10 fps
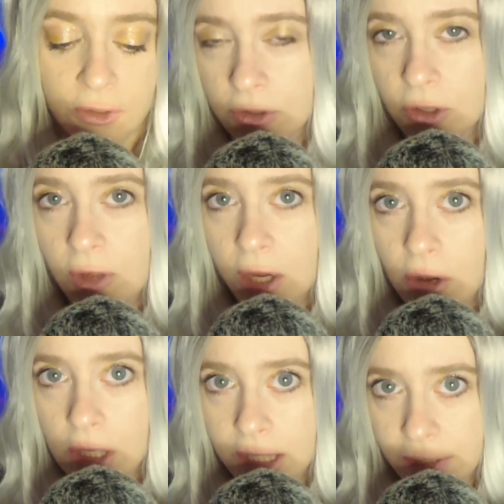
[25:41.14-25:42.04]
So they
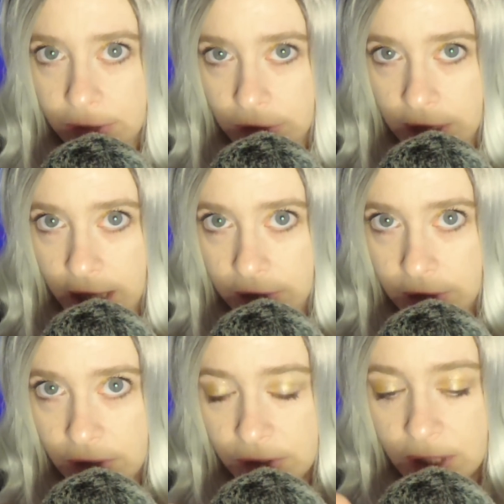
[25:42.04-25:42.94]
call Lester down to
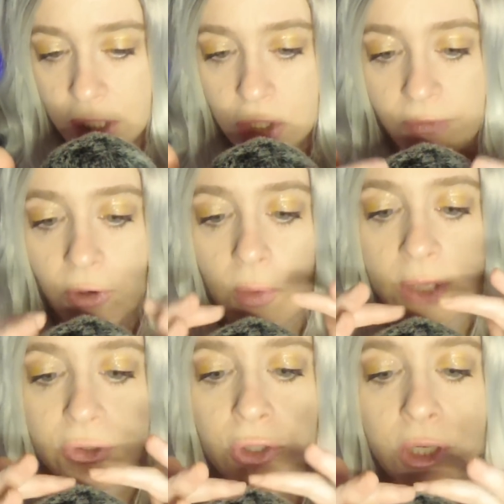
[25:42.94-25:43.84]
the station for
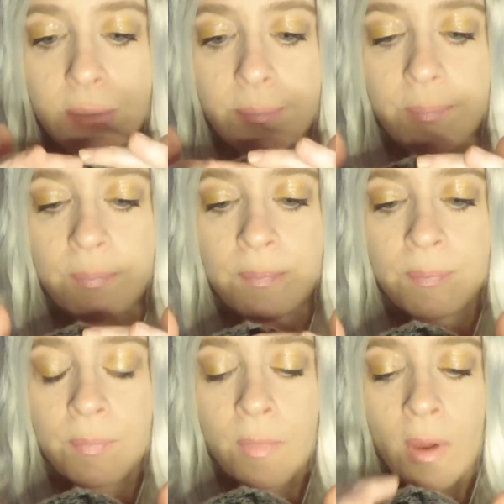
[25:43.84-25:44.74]
questioning.
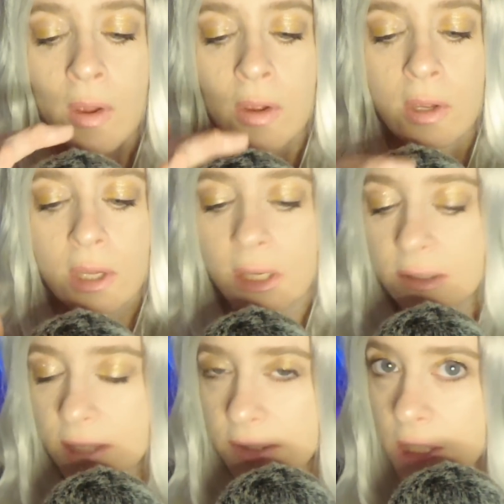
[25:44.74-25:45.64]
He
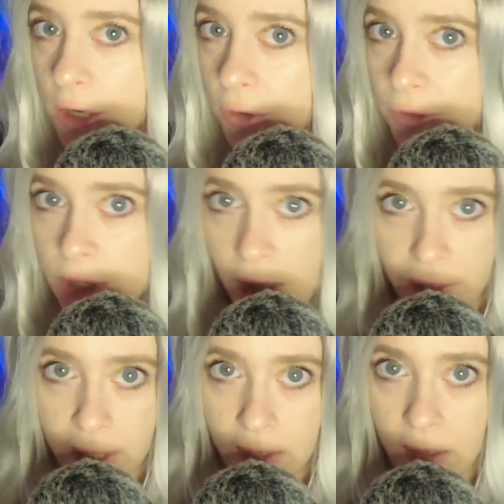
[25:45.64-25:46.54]
says he knows
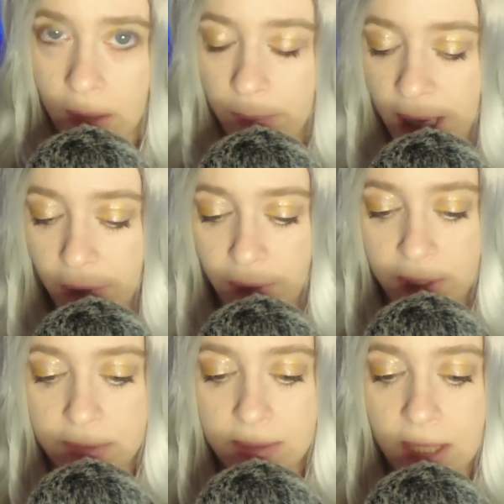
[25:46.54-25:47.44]
nothing about
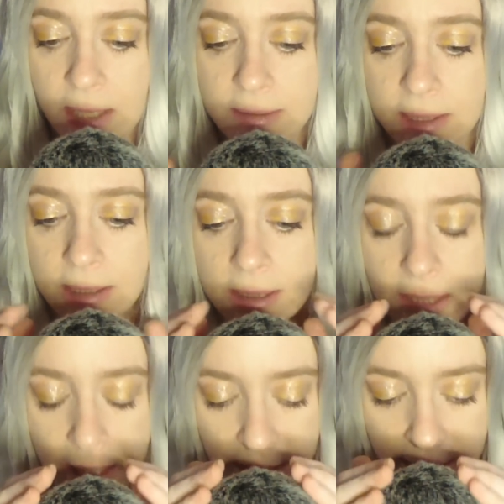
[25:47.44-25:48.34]
this. Yes, he
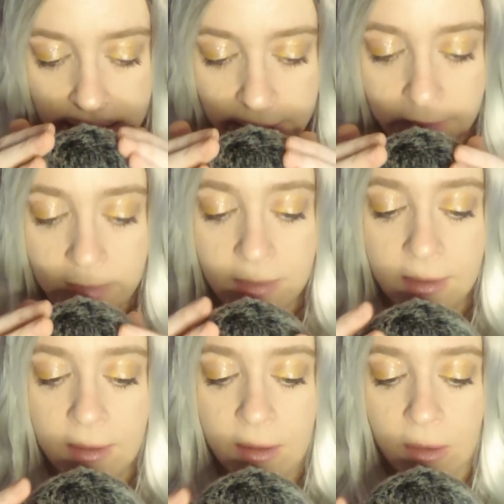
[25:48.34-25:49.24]
did
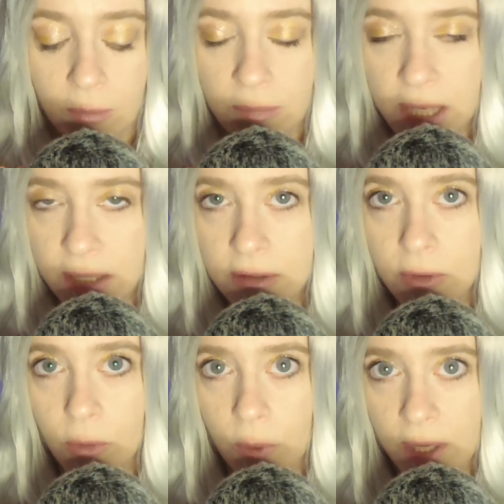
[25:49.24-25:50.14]
meet
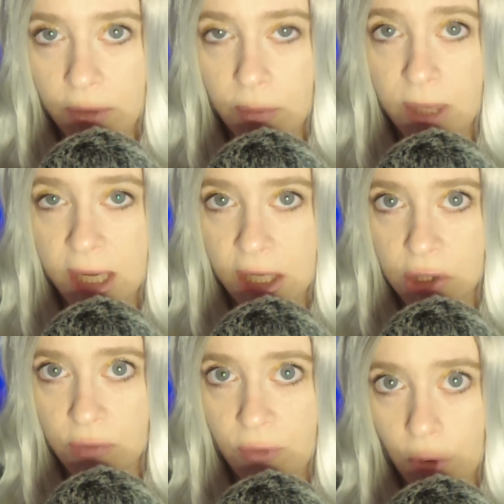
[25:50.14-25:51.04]
with
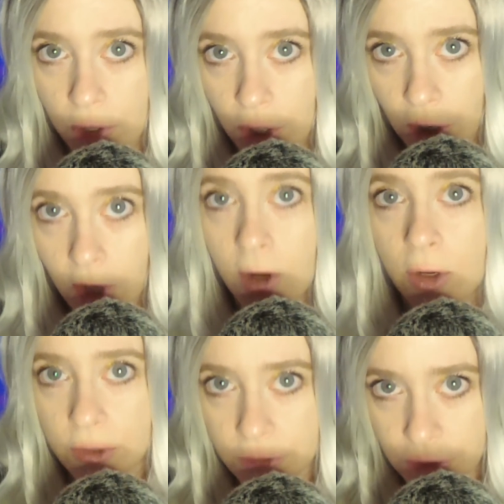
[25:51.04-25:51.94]
Paige for her
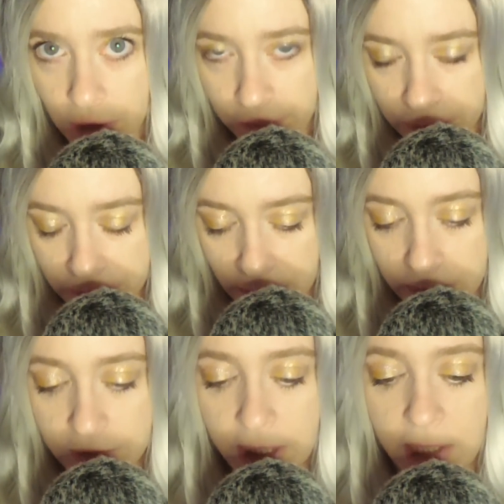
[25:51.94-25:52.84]

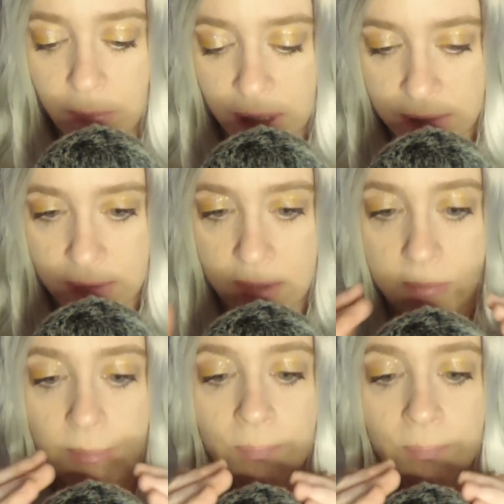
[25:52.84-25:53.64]
services. He admits it.